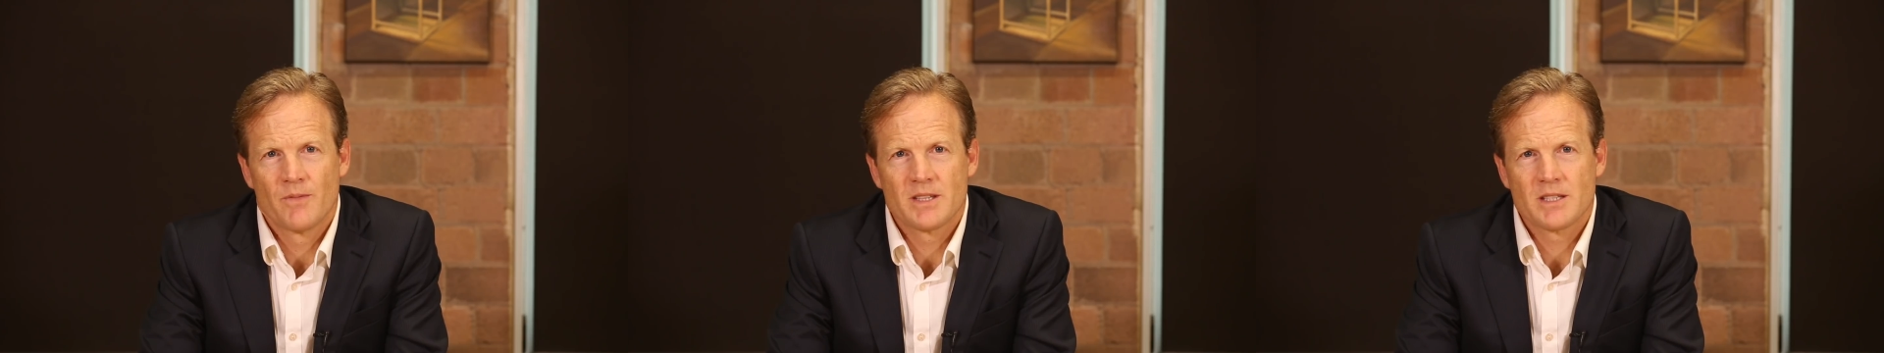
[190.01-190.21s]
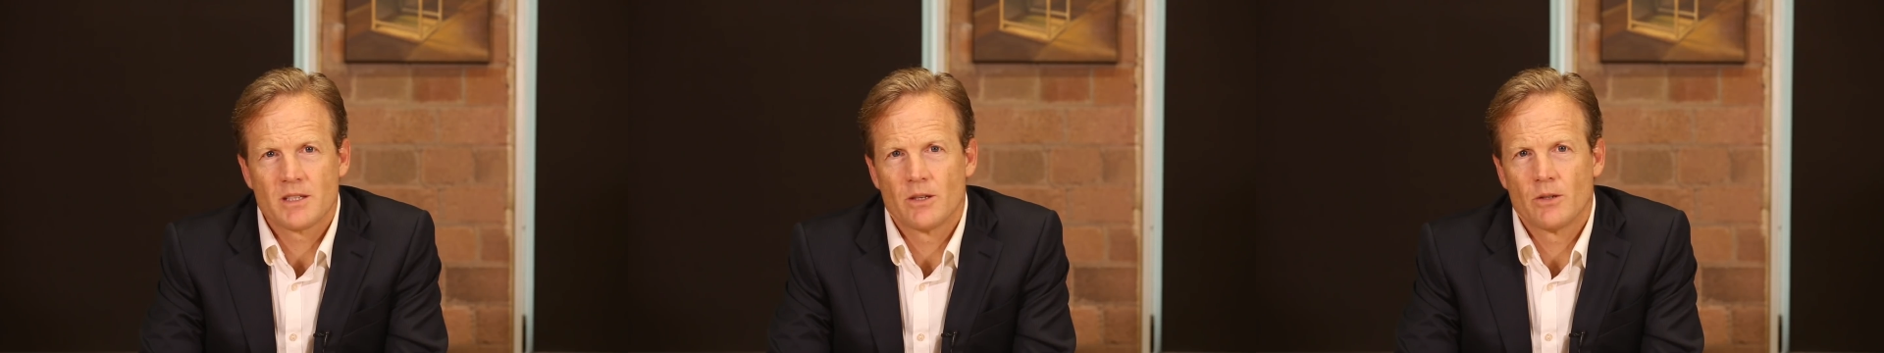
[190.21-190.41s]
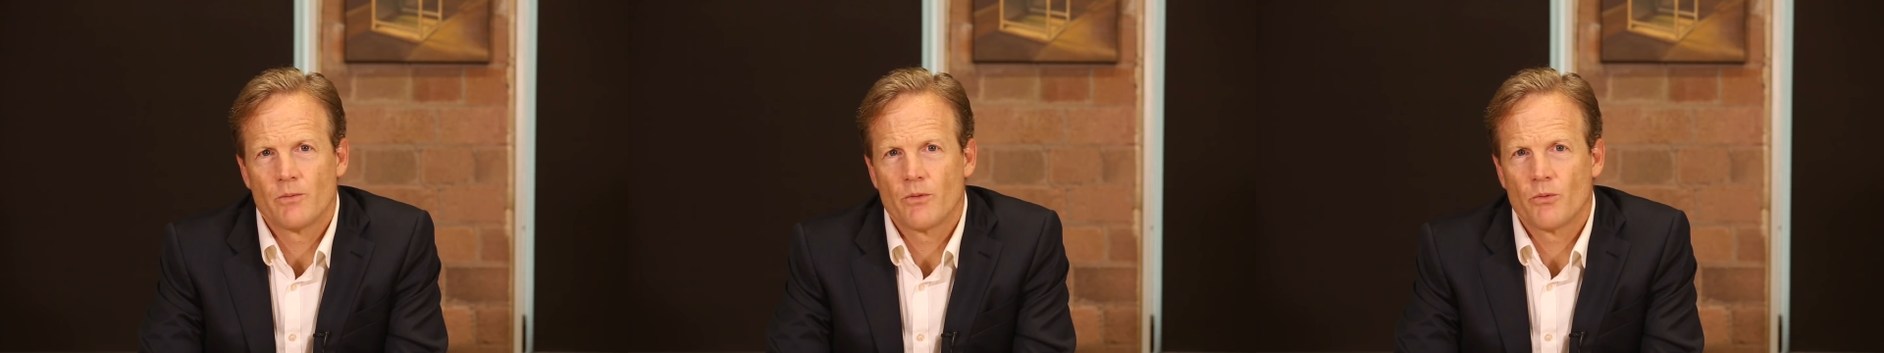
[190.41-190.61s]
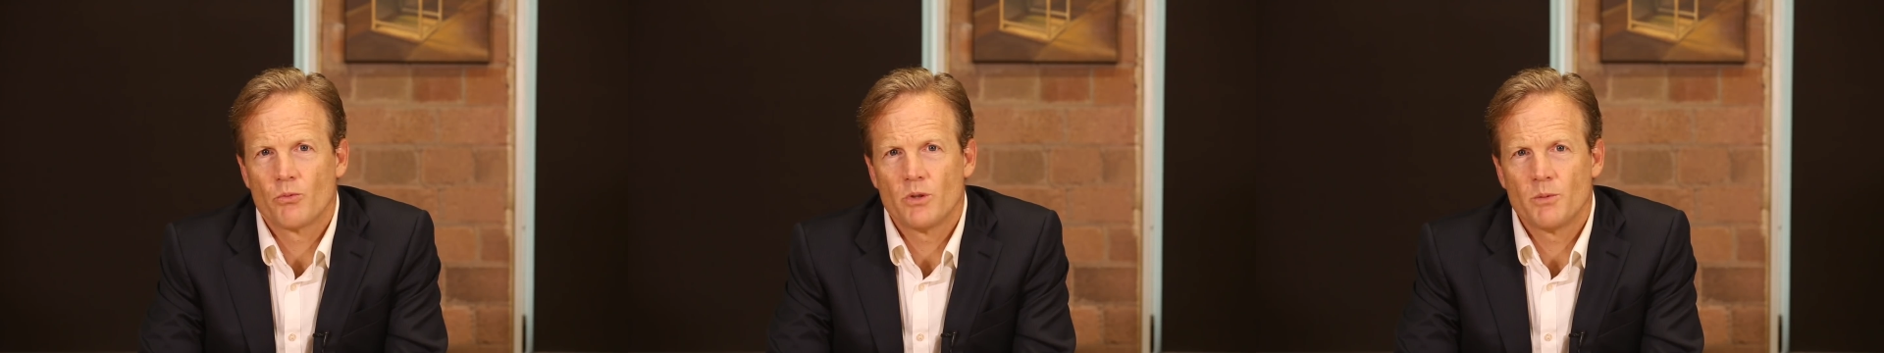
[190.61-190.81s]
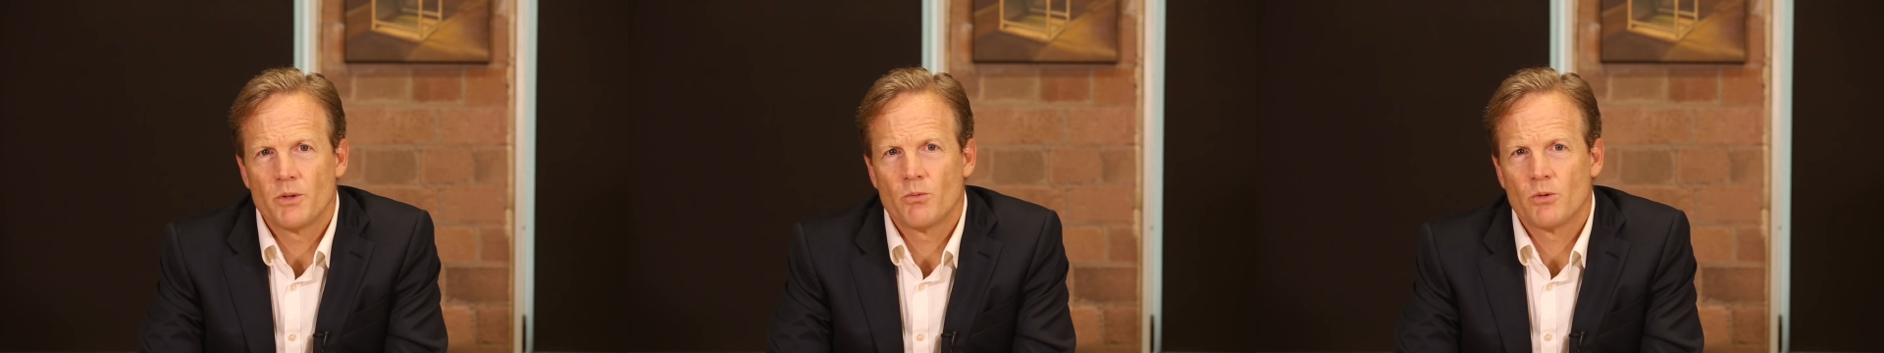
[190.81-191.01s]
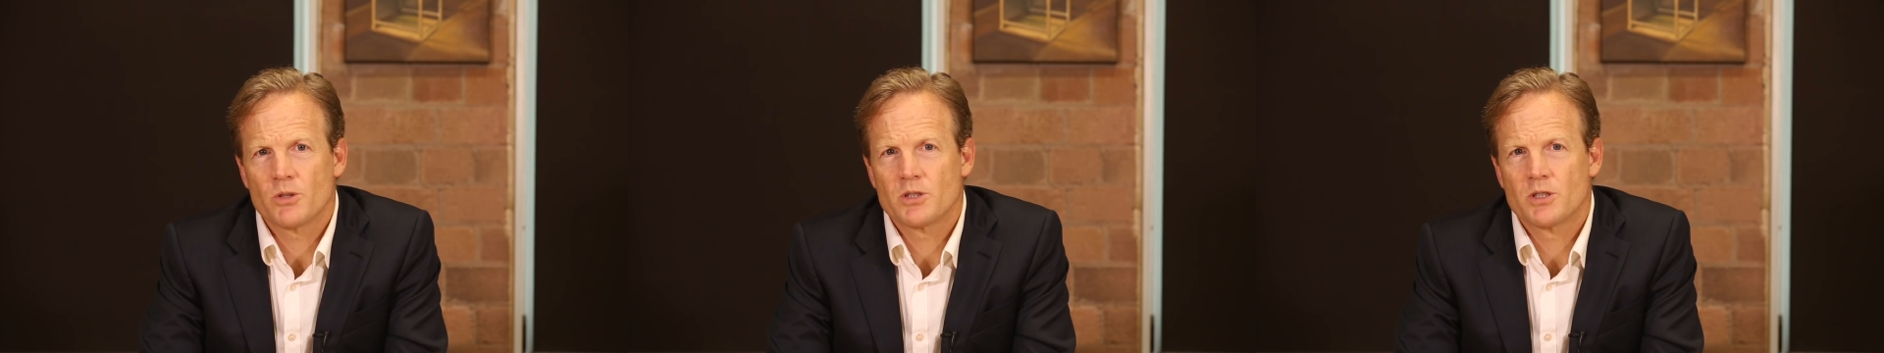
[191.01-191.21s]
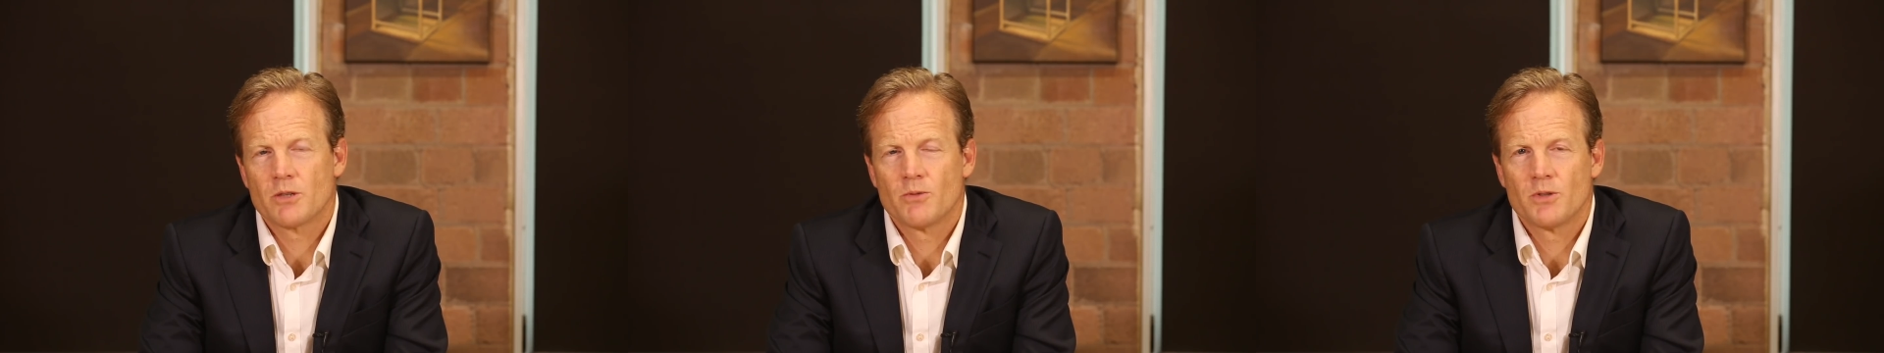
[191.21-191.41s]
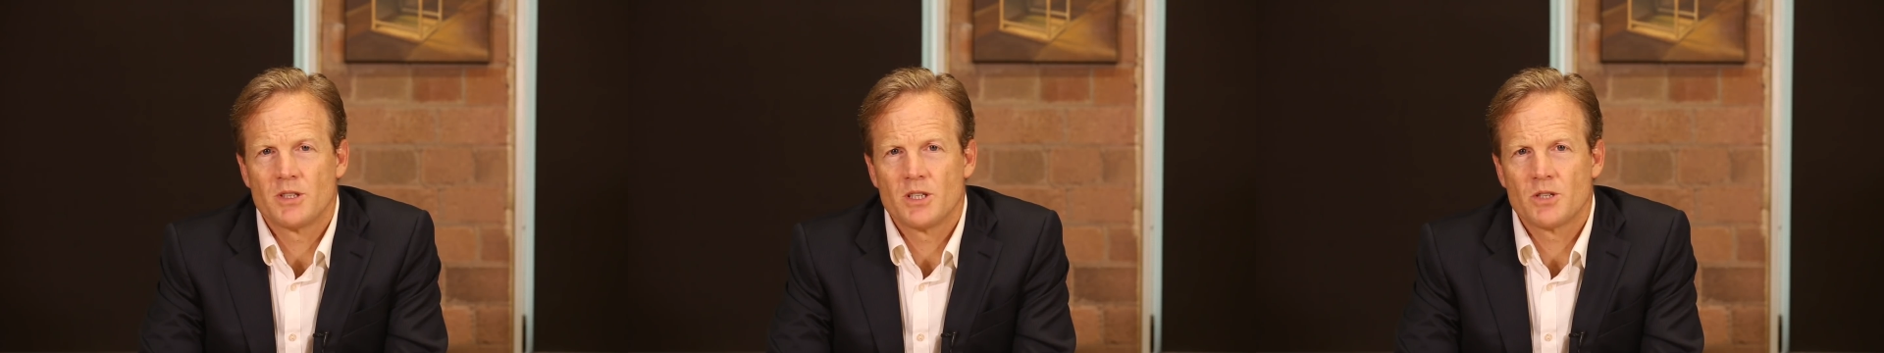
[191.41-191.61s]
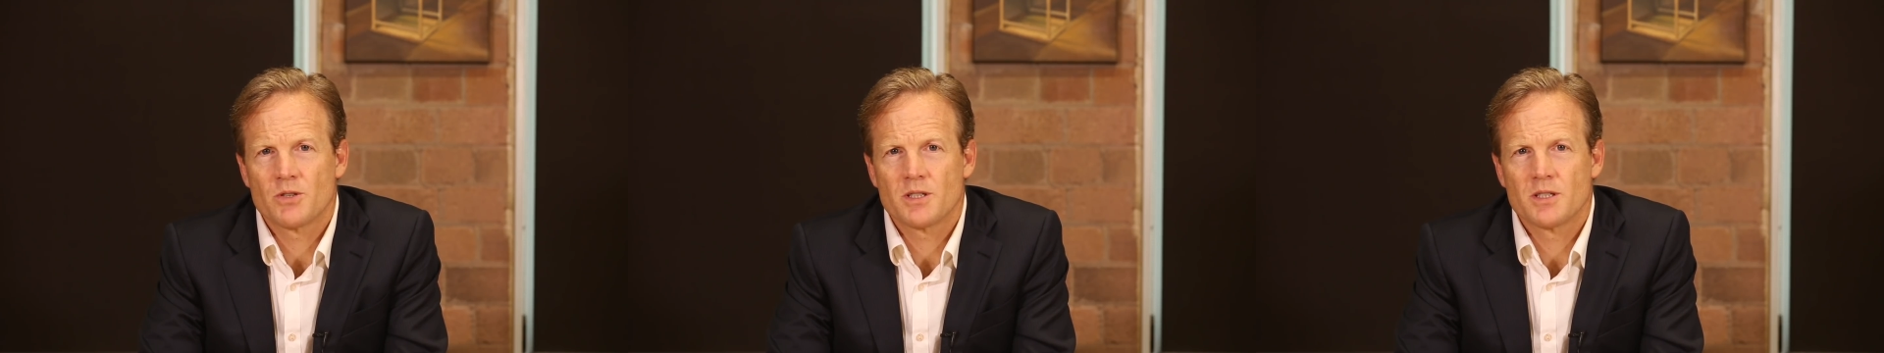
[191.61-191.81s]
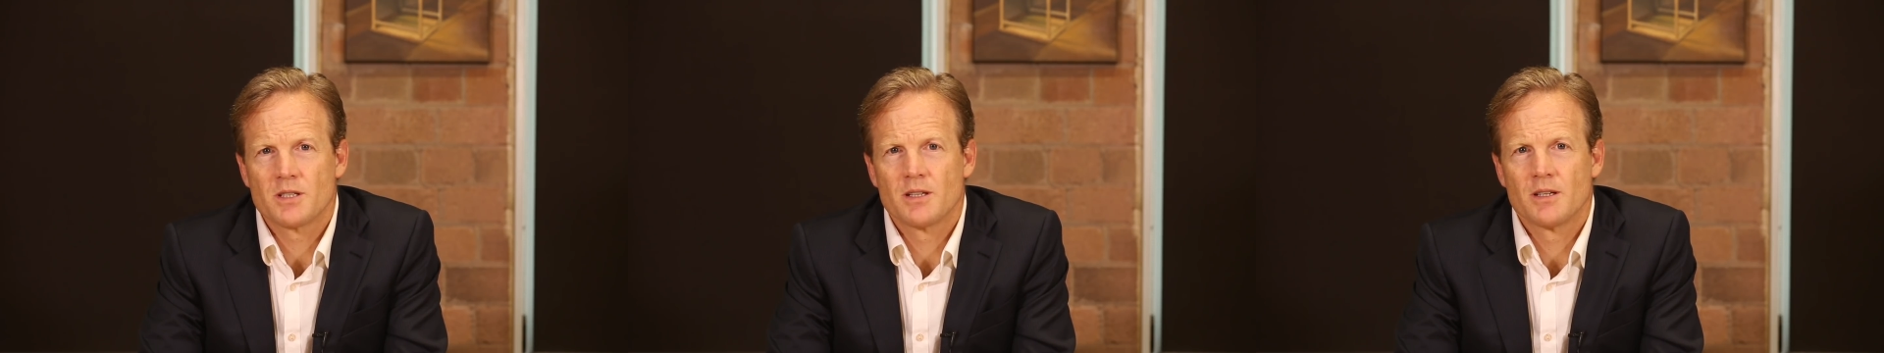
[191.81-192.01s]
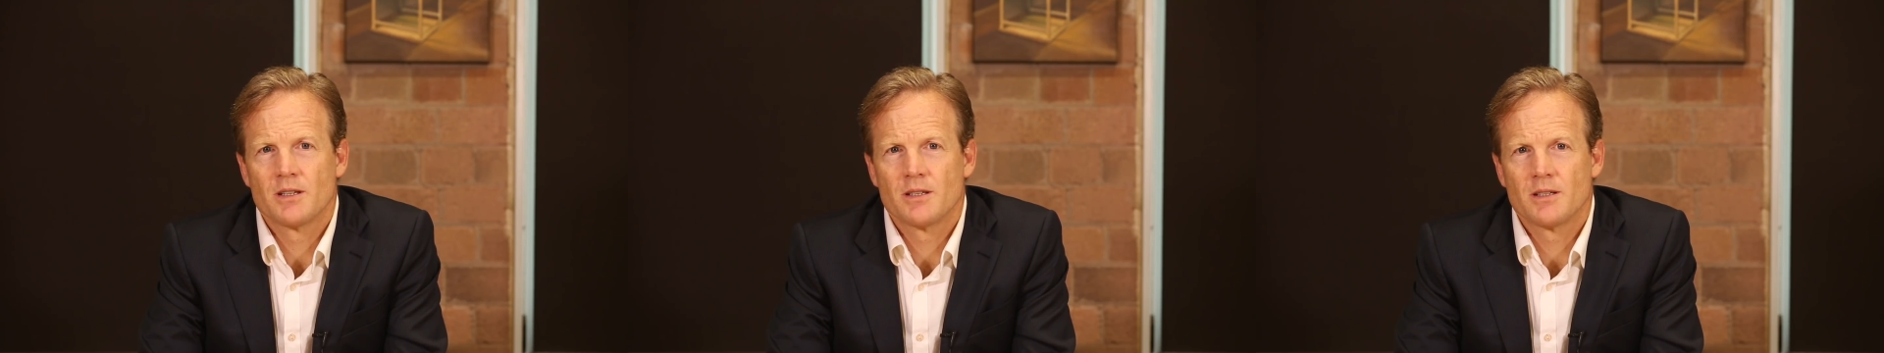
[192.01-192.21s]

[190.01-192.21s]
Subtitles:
So we'll be watching with interest